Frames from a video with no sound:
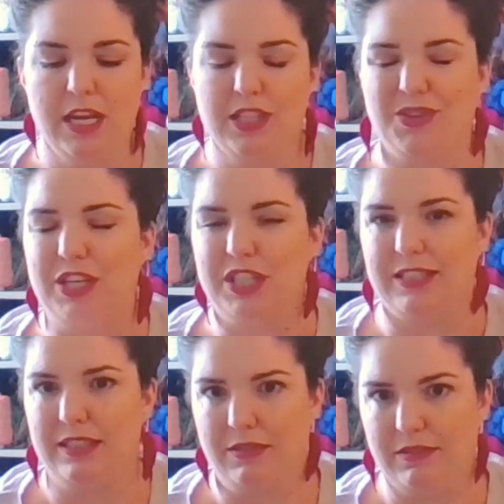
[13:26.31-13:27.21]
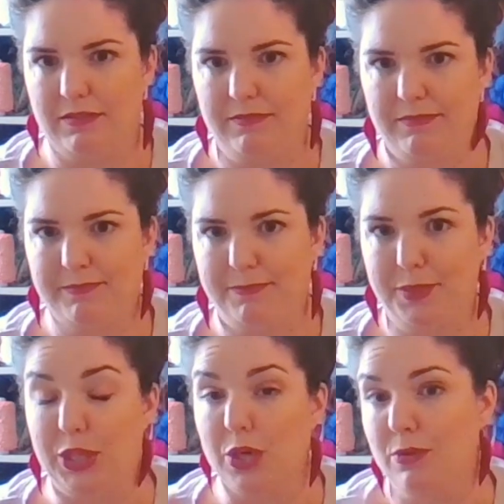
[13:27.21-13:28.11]
So I just
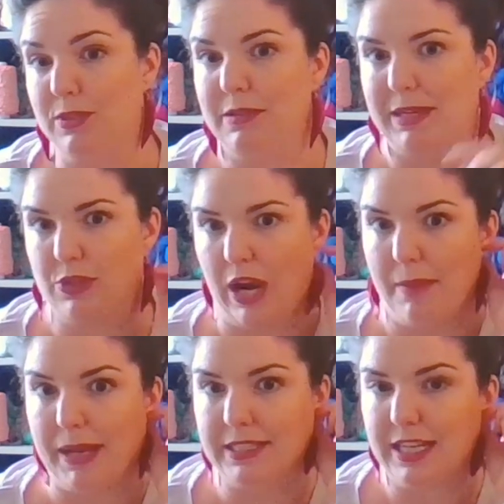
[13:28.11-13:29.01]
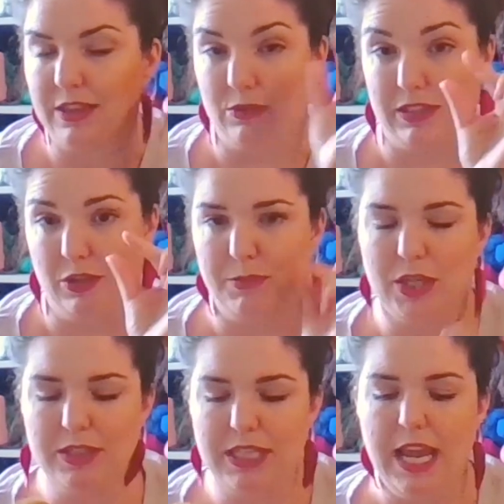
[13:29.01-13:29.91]
put those in my scrap basket, those little
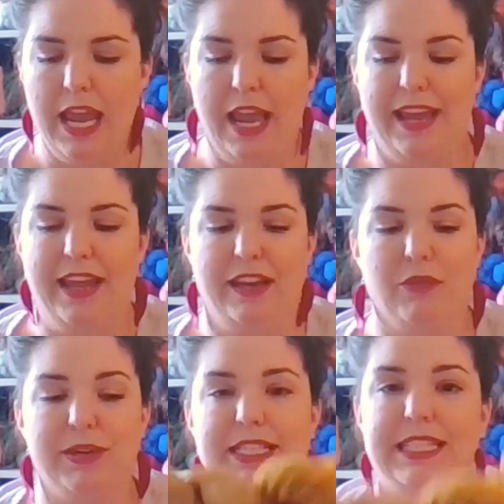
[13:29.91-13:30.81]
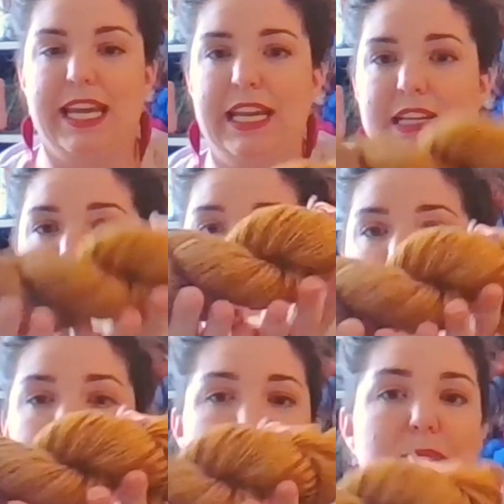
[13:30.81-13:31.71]
balls, and re-skeined
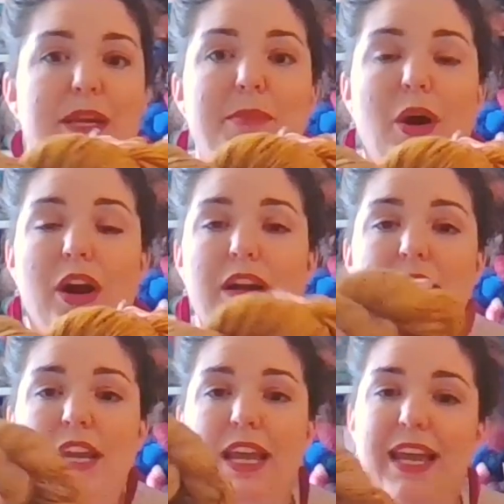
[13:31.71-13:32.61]
the big part.